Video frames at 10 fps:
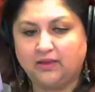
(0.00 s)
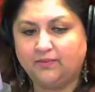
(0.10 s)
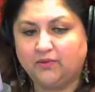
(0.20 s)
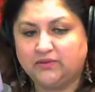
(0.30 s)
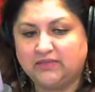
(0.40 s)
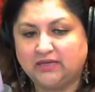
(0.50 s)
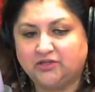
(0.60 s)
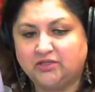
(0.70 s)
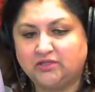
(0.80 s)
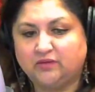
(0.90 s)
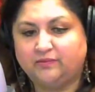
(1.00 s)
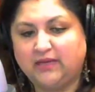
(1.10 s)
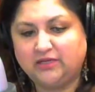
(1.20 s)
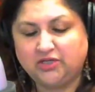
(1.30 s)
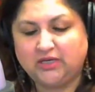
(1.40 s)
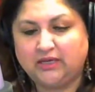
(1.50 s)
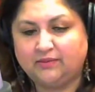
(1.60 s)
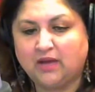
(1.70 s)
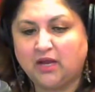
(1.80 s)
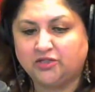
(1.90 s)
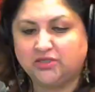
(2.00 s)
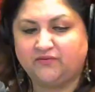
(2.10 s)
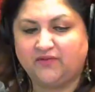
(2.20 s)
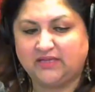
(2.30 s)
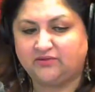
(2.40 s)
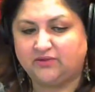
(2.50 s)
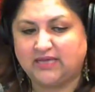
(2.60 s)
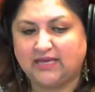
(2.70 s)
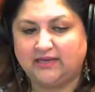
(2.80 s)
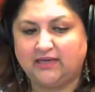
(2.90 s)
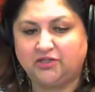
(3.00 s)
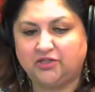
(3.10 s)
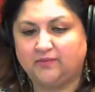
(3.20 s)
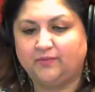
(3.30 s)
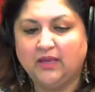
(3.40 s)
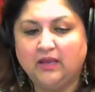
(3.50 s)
imposed sanctions on Beijing in March and faced retaliation